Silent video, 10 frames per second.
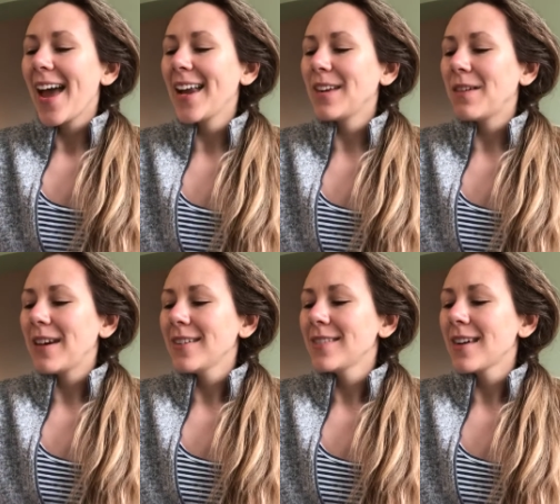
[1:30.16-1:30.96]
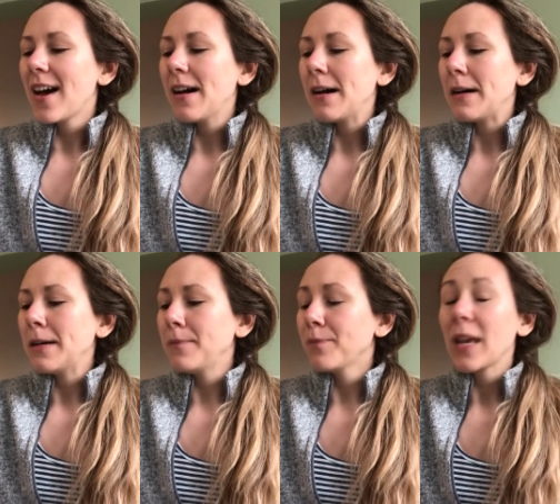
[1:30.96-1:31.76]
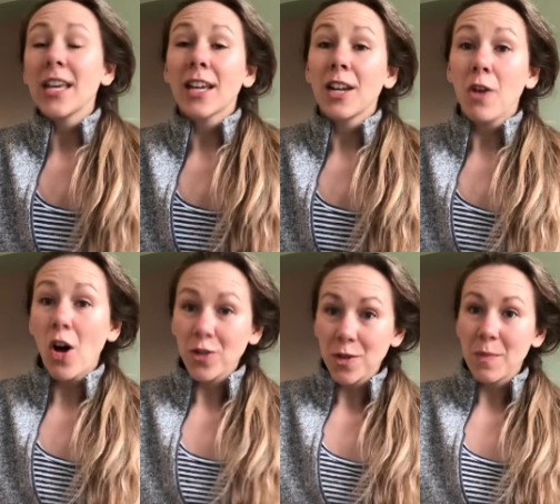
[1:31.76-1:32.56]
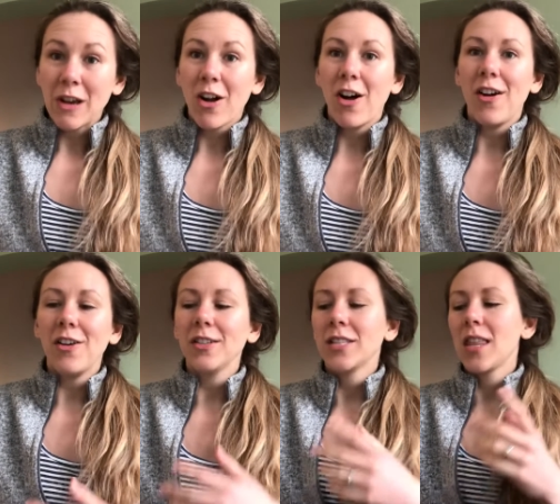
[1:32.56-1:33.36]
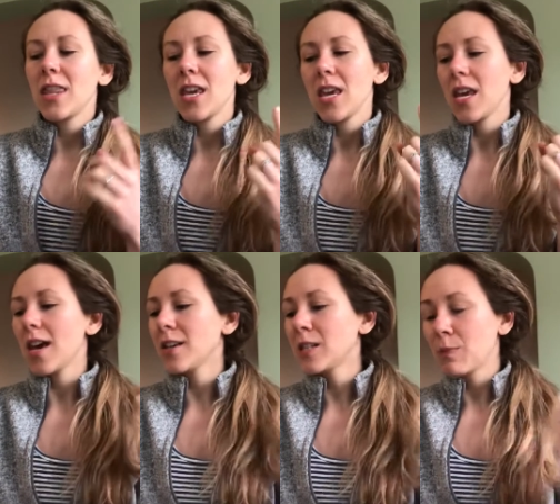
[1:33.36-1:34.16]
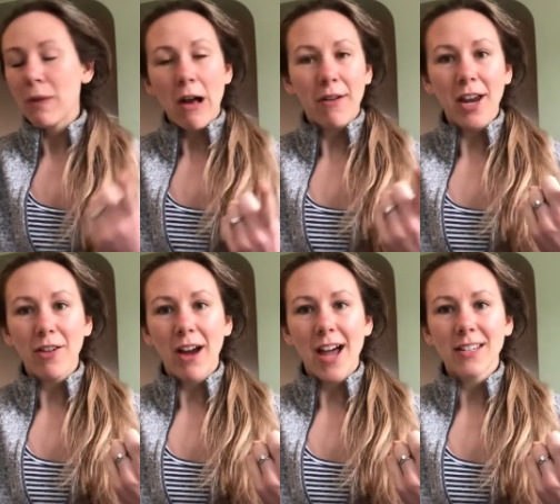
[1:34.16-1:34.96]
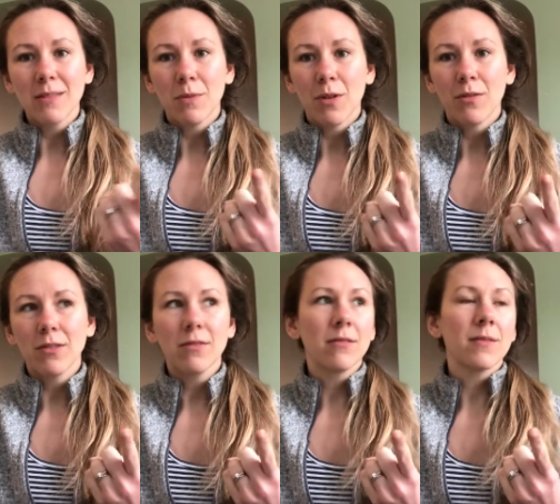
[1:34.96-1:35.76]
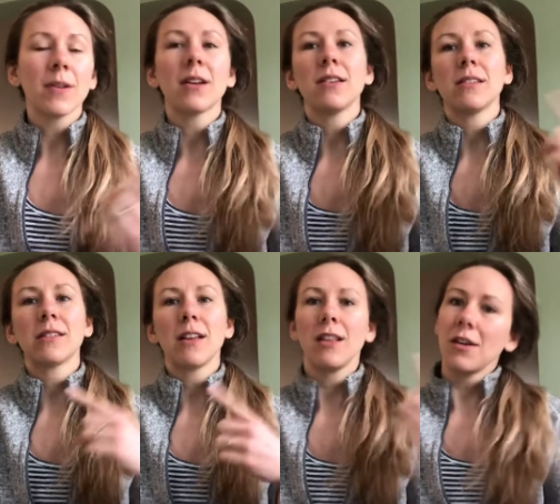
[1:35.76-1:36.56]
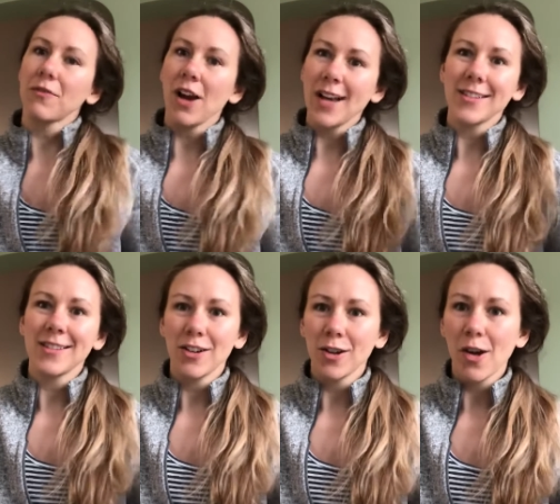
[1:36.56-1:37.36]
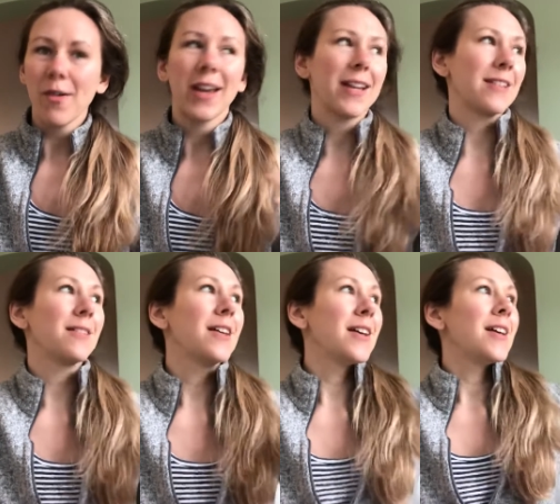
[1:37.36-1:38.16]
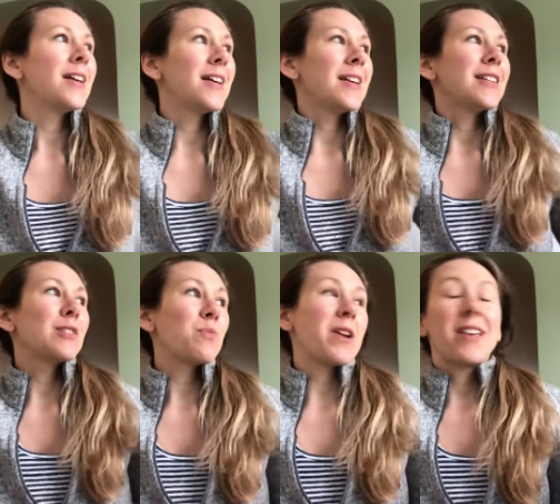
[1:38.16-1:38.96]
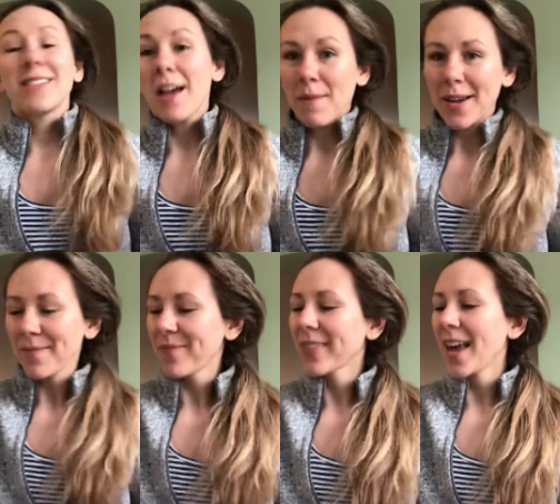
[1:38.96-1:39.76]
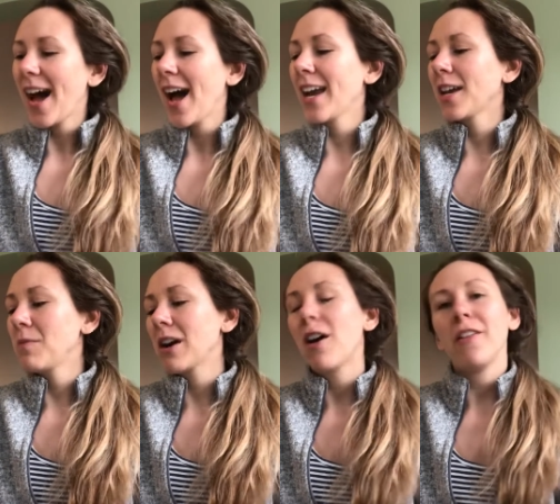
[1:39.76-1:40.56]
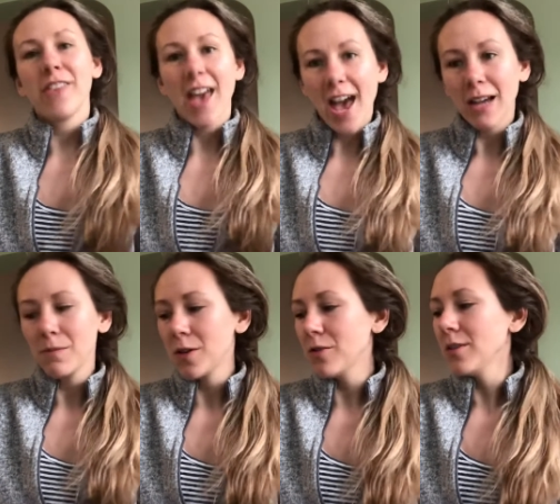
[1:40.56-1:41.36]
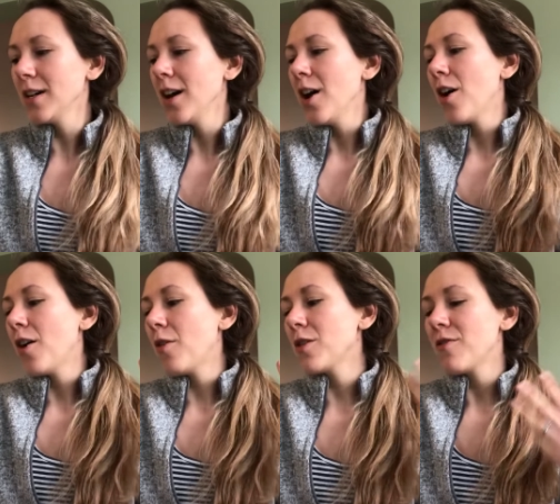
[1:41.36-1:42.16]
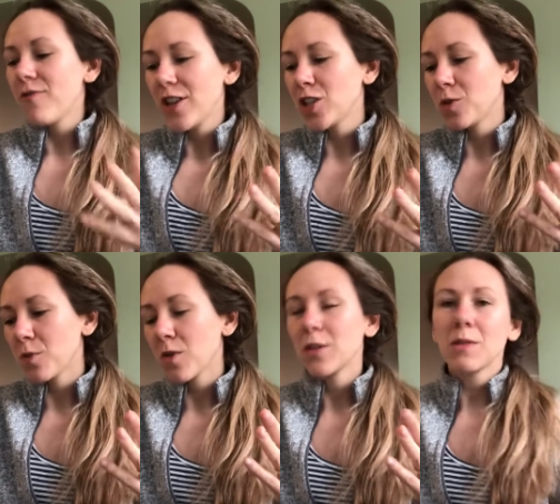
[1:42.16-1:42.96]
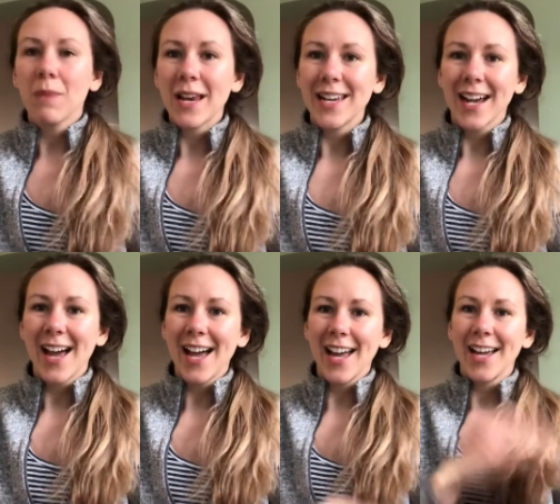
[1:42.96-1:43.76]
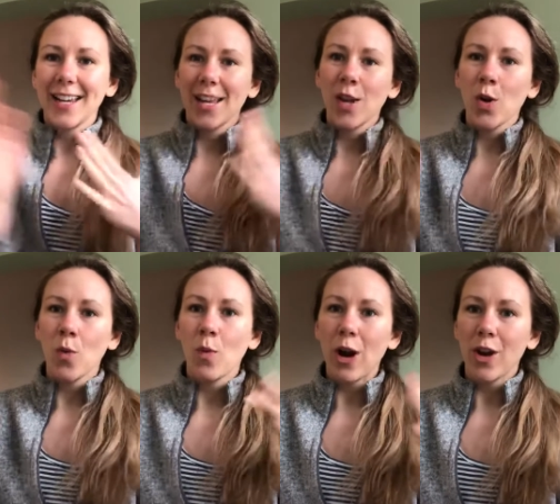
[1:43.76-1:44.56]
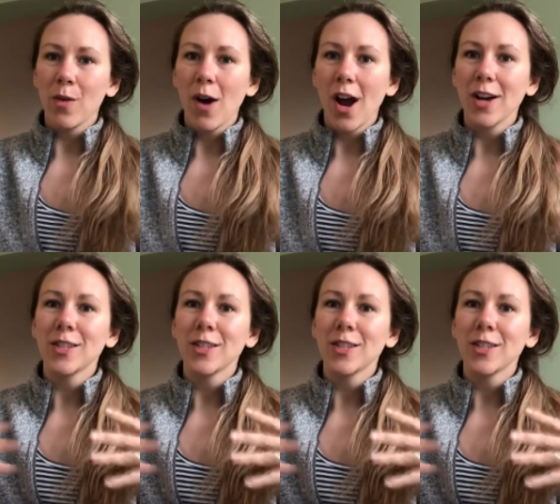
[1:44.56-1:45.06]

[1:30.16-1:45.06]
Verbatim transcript: Anyways, um, it can also be called the sprouting grass moon because a lot of grasses are growing and spring is coming. Uh, it can be called the egg moon or the fish moon, depending on where you are.